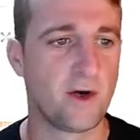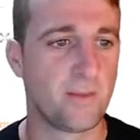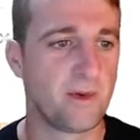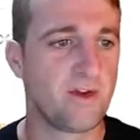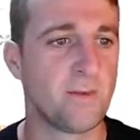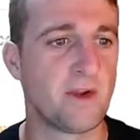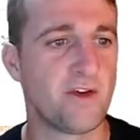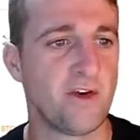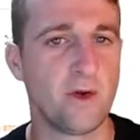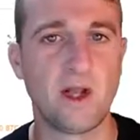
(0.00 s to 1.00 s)
Please make
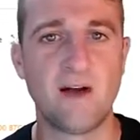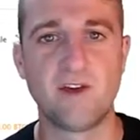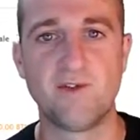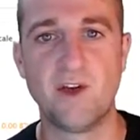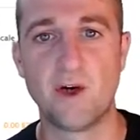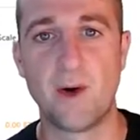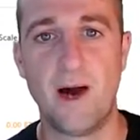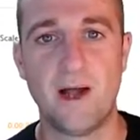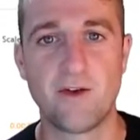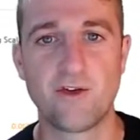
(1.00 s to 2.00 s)
sure you do like this video
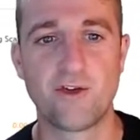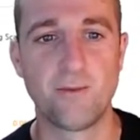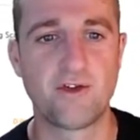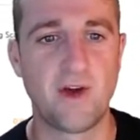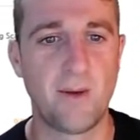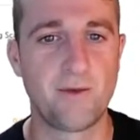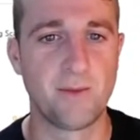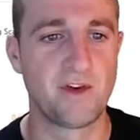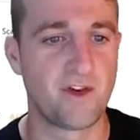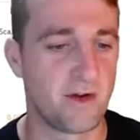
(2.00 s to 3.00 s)
and subscribe to
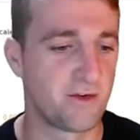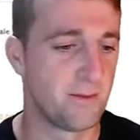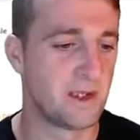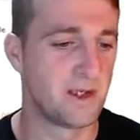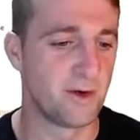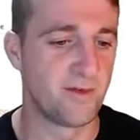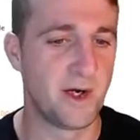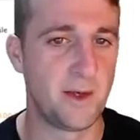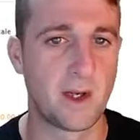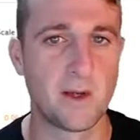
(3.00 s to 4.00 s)
my channel to be
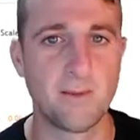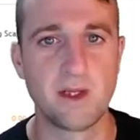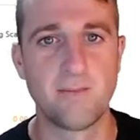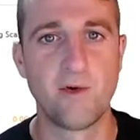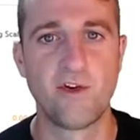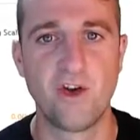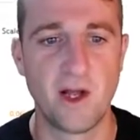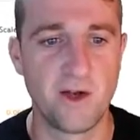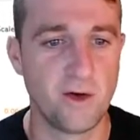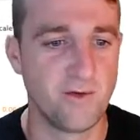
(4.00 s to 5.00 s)
notified when I'm going to be pushing
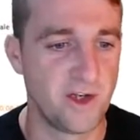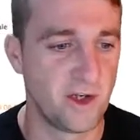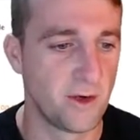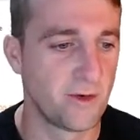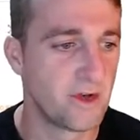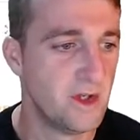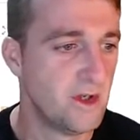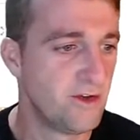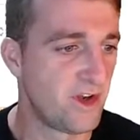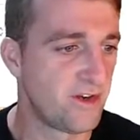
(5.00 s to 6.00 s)
out new videos,
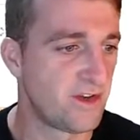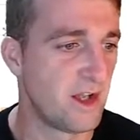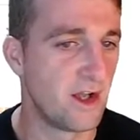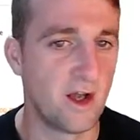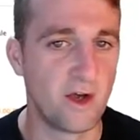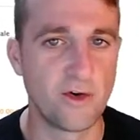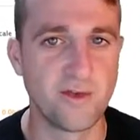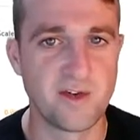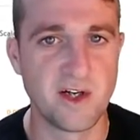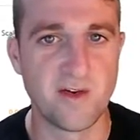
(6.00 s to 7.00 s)
trying to get a good
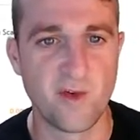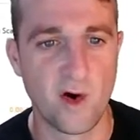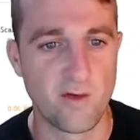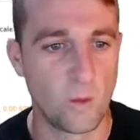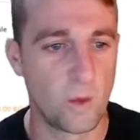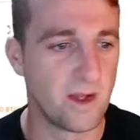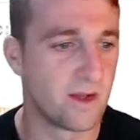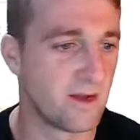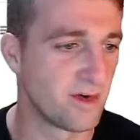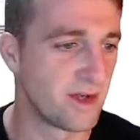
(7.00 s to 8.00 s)
3 or 4 a week
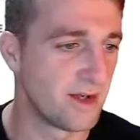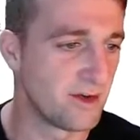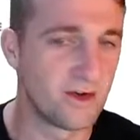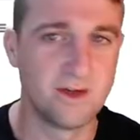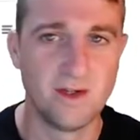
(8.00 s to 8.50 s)
if I'm not